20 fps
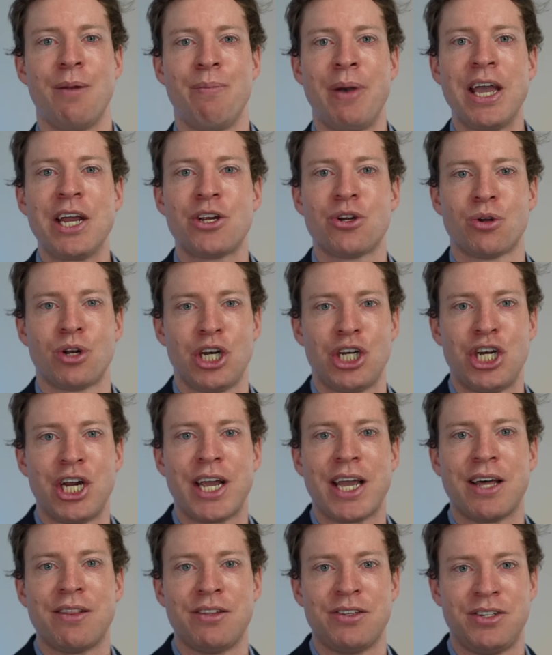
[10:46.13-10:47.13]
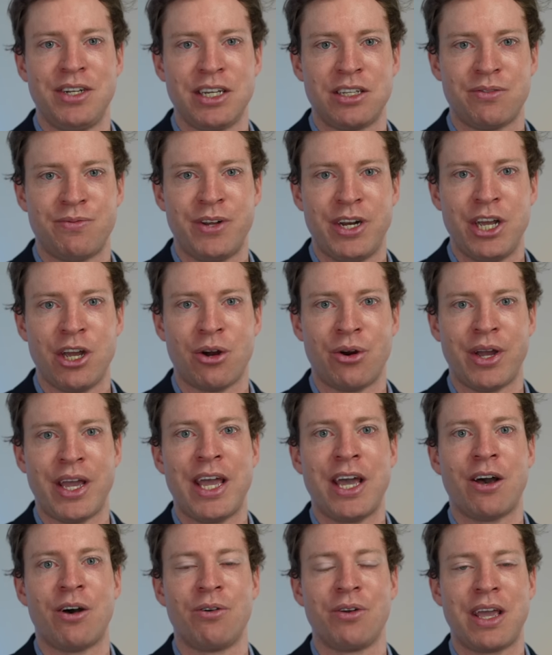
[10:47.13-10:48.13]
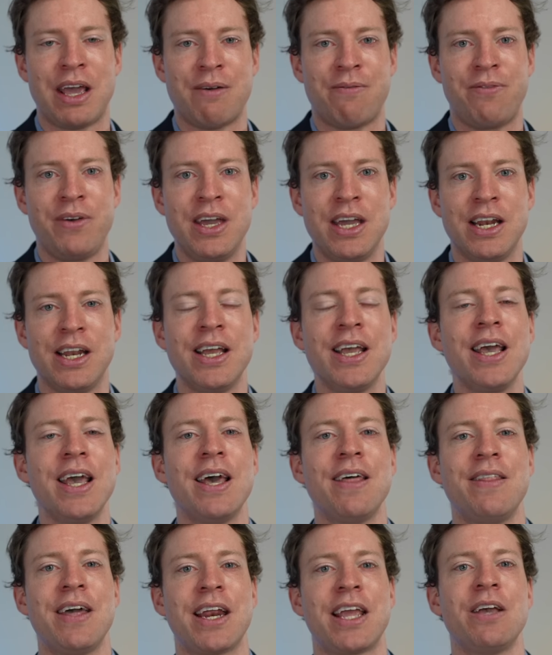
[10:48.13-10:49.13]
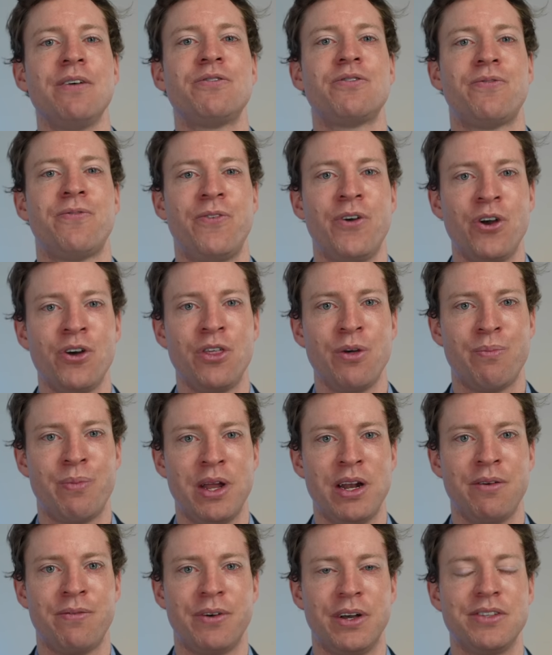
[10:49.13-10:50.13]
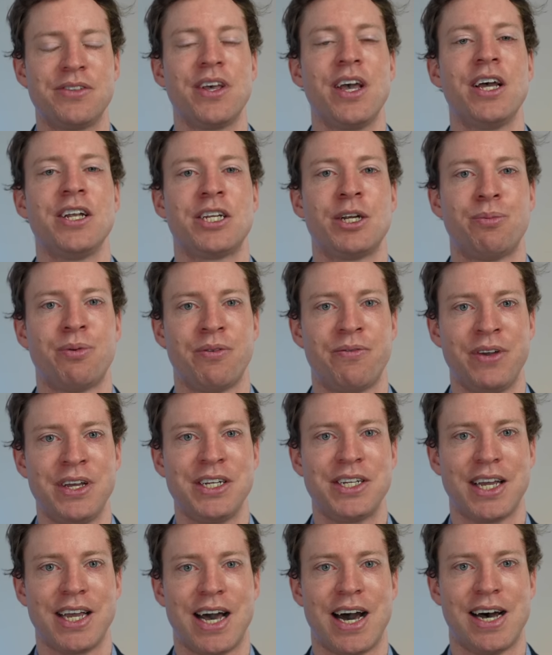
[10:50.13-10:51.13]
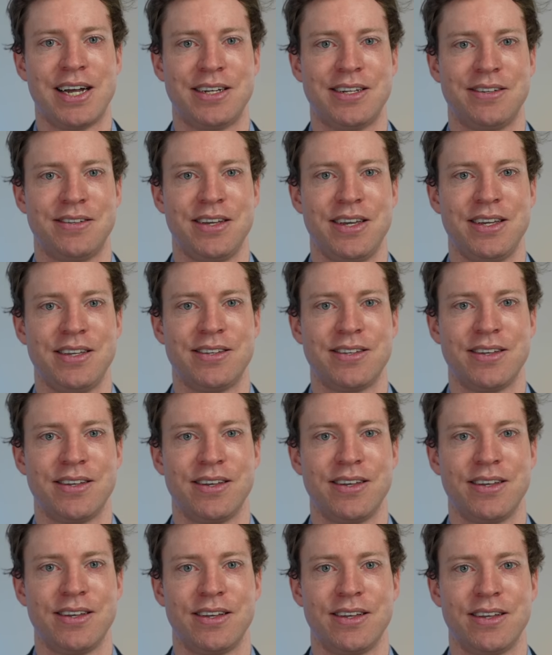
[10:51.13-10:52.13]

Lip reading: And make sure to check out this next video here on caffeine that gives further benefits to preventing heart disease.